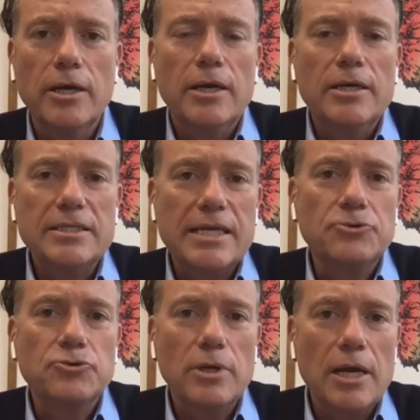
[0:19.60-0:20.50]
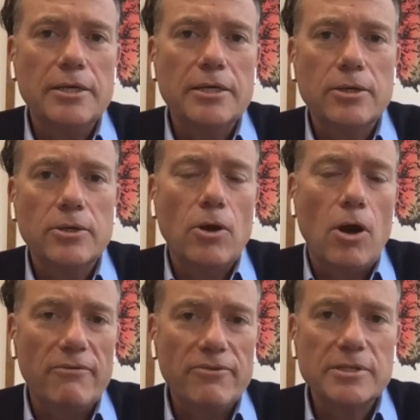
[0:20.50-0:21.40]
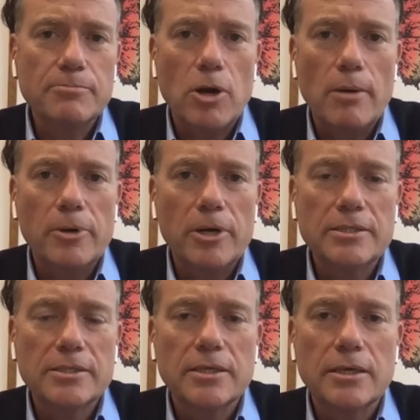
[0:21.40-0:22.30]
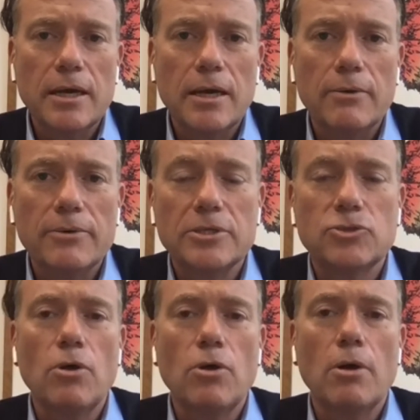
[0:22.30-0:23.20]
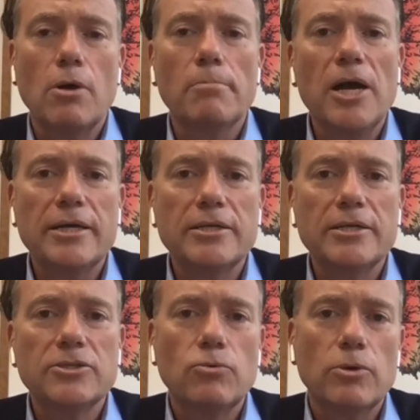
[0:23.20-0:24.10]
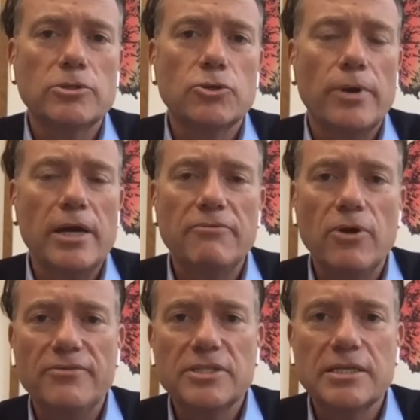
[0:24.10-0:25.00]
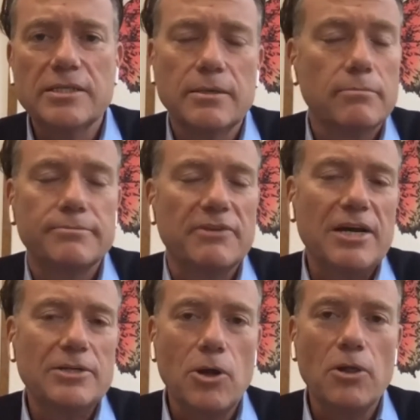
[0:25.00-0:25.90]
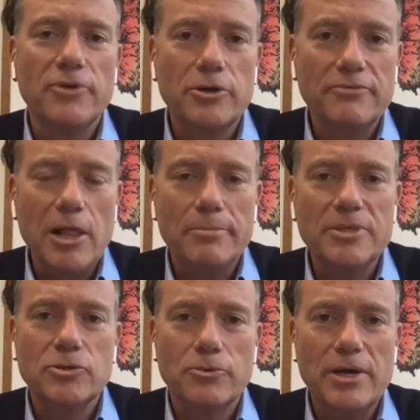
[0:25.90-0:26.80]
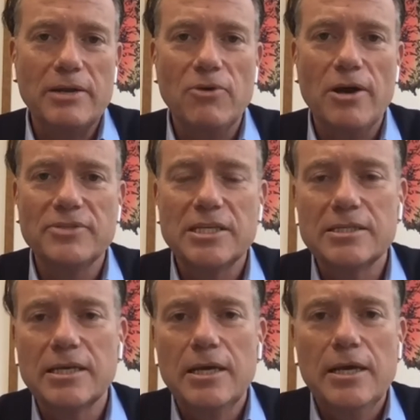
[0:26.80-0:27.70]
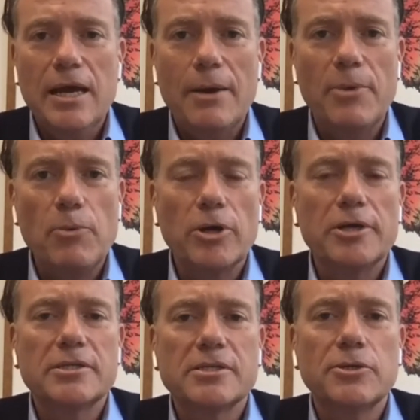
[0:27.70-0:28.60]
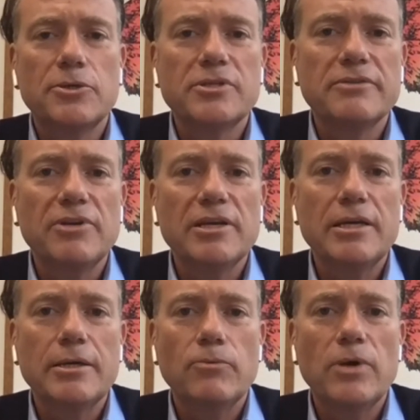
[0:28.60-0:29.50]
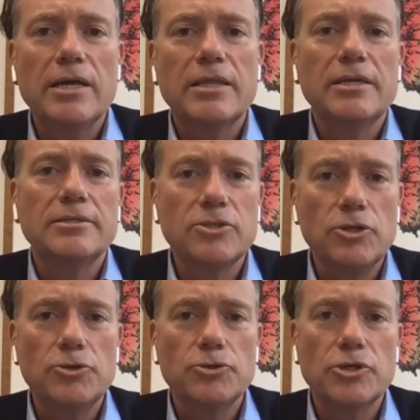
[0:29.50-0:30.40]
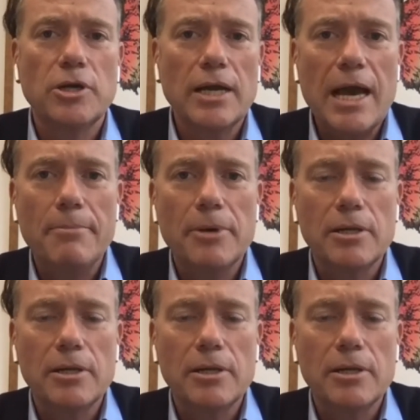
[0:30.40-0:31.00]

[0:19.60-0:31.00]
central London office properties with a strong bias towards creative offices. In fact, all of our developments are creative offices, and we work exclusively with institutional capital.